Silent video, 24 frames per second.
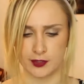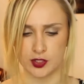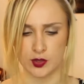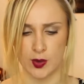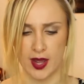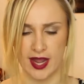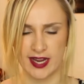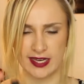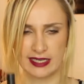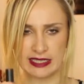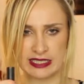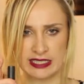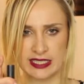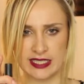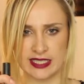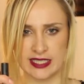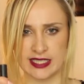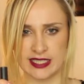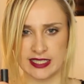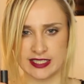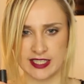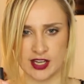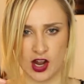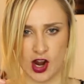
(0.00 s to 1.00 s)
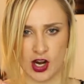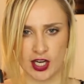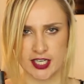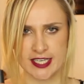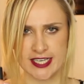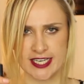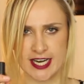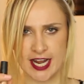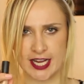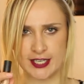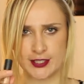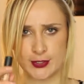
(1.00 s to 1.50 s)
So I, it's hard
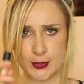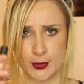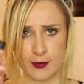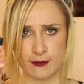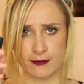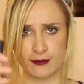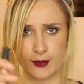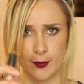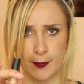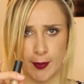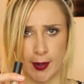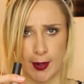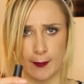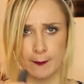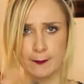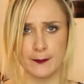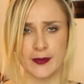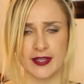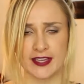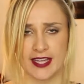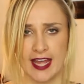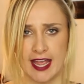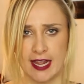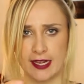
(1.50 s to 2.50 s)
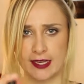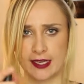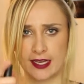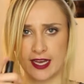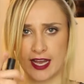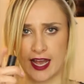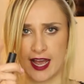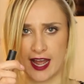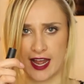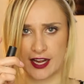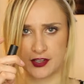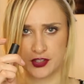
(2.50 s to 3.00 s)
to not do a full pump but like
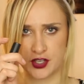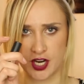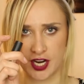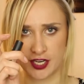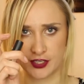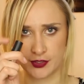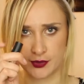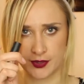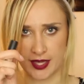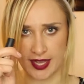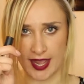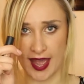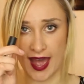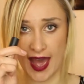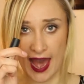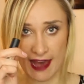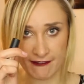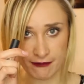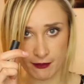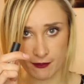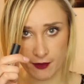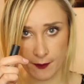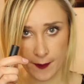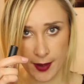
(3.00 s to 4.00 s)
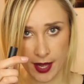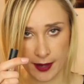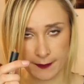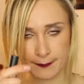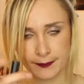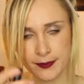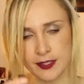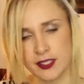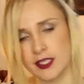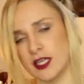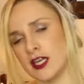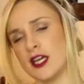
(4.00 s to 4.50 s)
I try to do like half of a
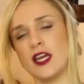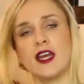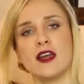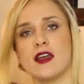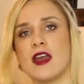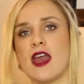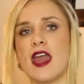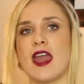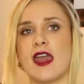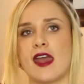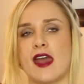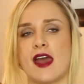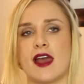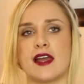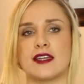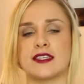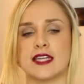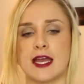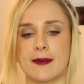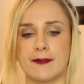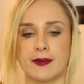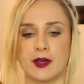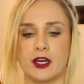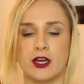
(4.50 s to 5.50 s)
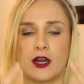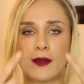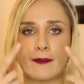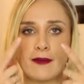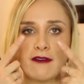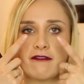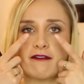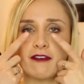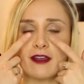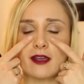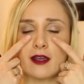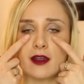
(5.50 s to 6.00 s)
pump and I put it on
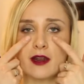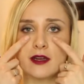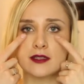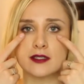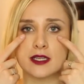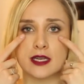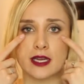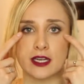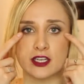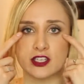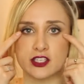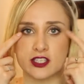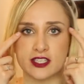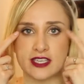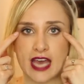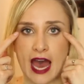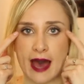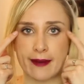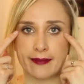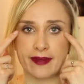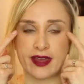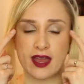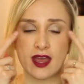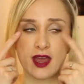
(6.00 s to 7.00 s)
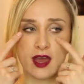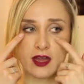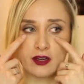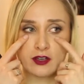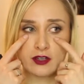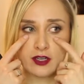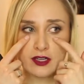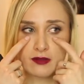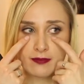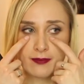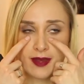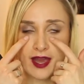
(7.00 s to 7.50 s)
my fingers and I just dab it
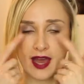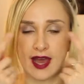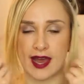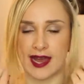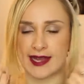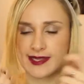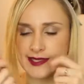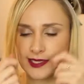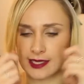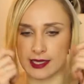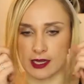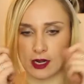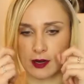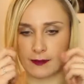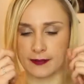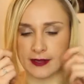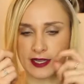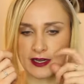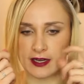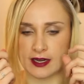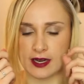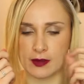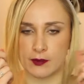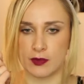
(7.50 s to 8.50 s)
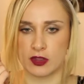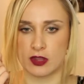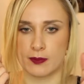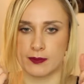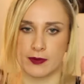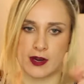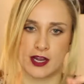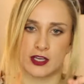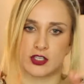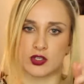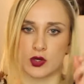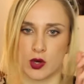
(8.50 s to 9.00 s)
underneath my eyes and then I'll blend it in with a
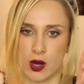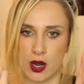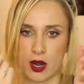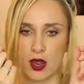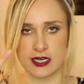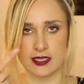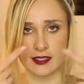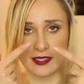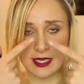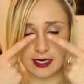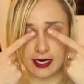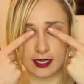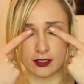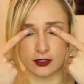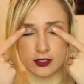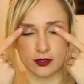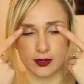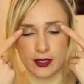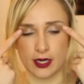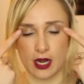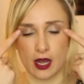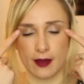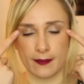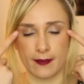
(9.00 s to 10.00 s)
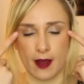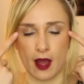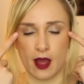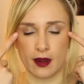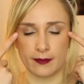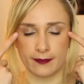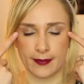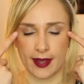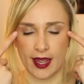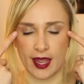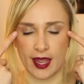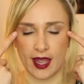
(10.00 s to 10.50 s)
brush or and I'll do it up
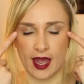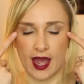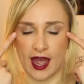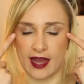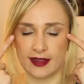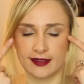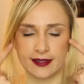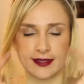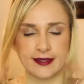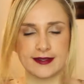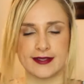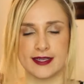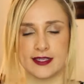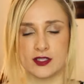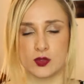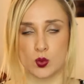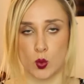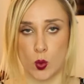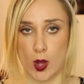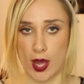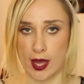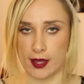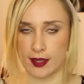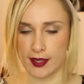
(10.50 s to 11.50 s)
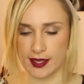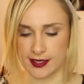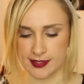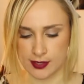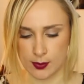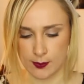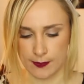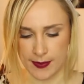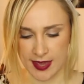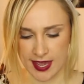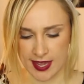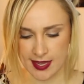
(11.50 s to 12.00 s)
on my eyelids as well as a
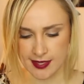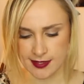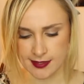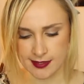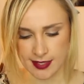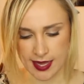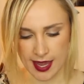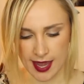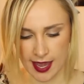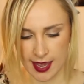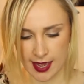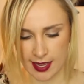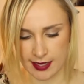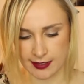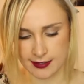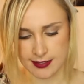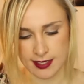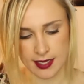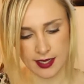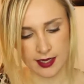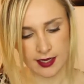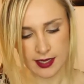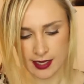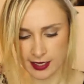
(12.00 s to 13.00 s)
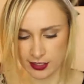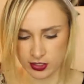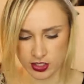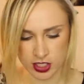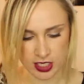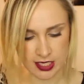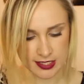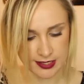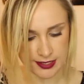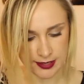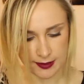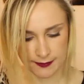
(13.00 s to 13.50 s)
base and it
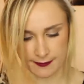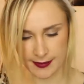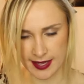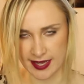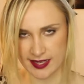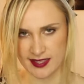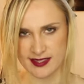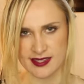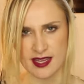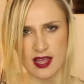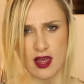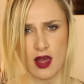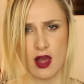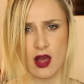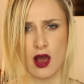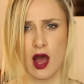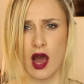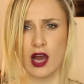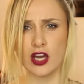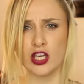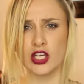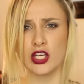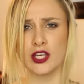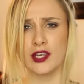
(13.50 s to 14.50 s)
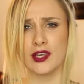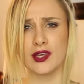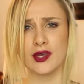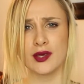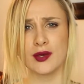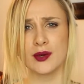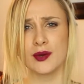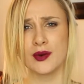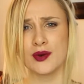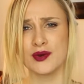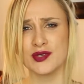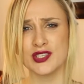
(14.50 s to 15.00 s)
just makes a
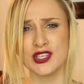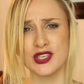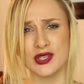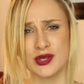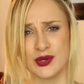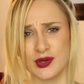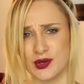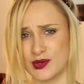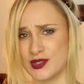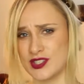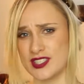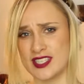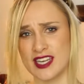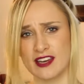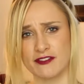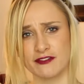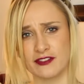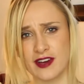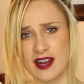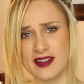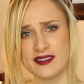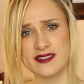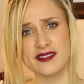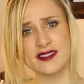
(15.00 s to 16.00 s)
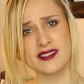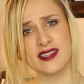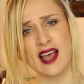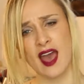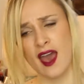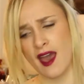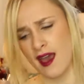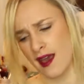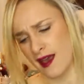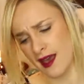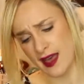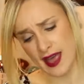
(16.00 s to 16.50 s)
huge huge difference
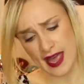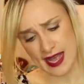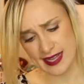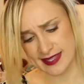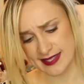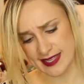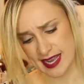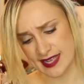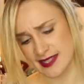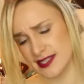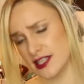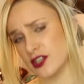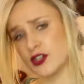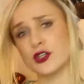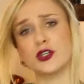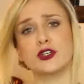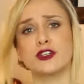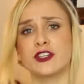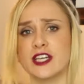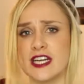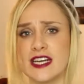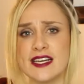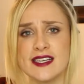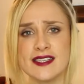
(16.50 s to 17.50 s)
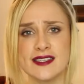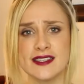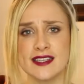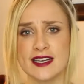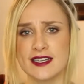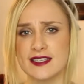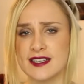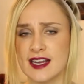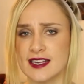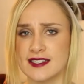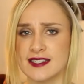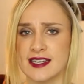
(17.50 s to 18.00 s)
it doesn't crease
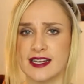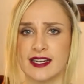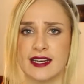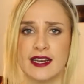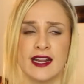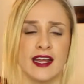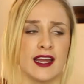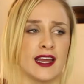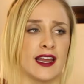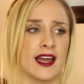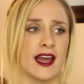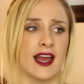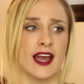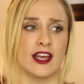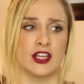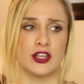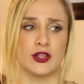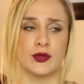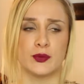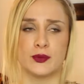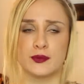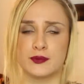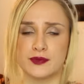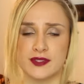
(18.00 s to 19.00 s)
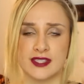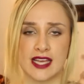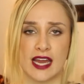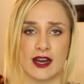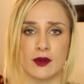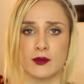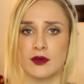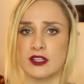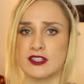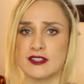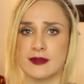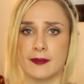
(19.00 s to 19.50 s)
it doesn't you set
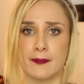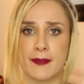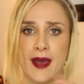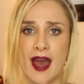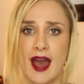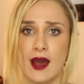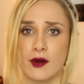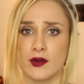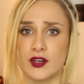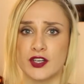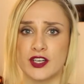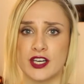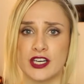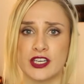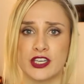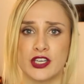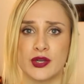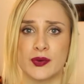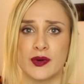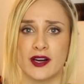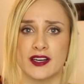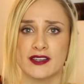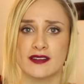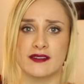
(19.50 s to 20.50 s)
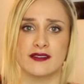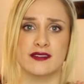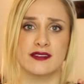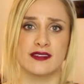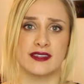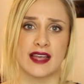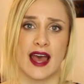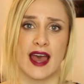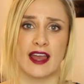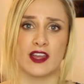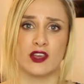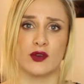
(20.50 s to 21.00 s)
it with some powder and you are
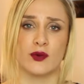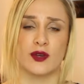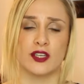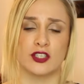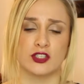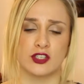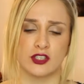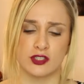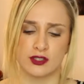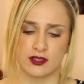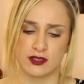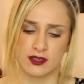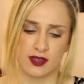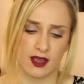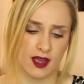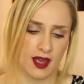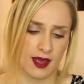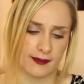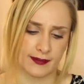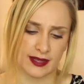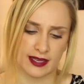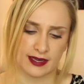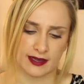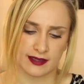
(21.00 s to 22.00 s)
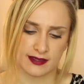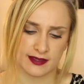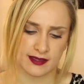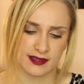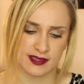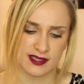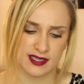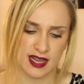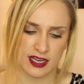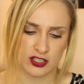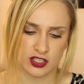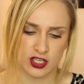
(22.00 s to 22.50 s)
set you could just I mean it's
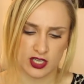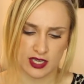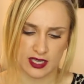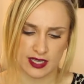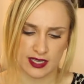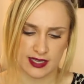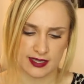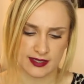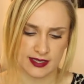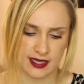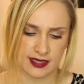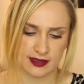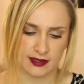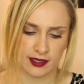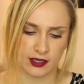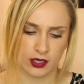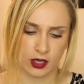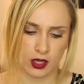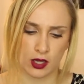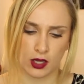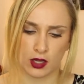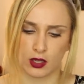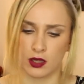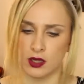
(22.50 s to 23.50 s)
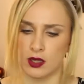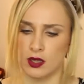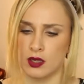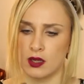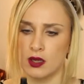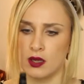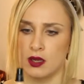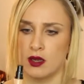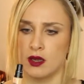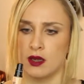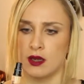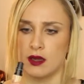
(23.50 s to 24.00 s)
such an easy little
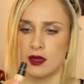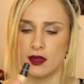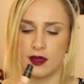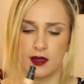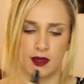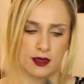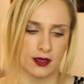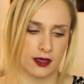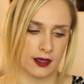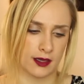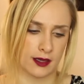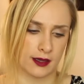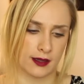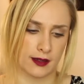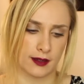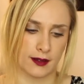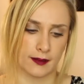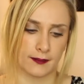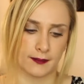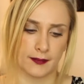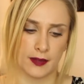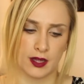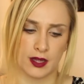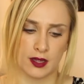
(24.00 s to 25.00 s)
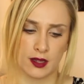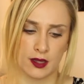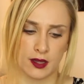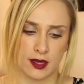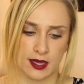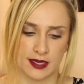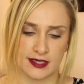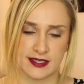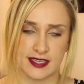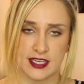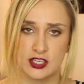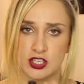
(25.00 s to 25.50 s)
um,
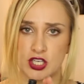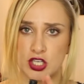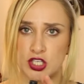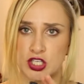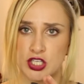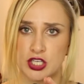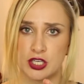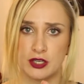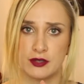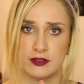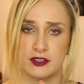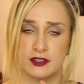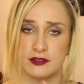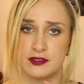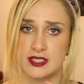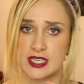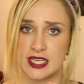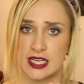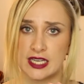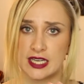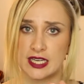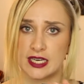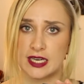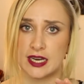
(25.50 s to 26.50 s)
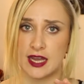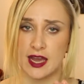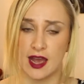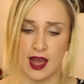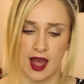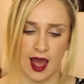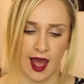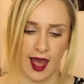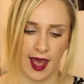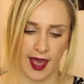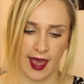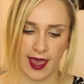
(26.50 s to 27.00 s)
addition to your routine
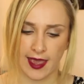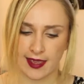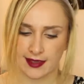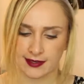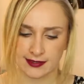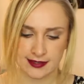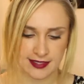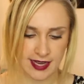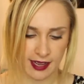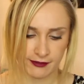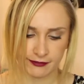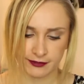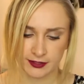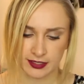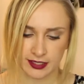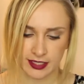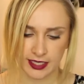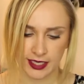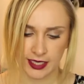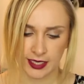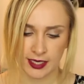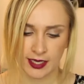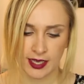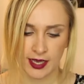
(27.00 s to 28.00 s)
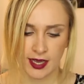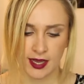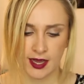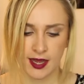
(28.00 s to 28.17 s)
I definitely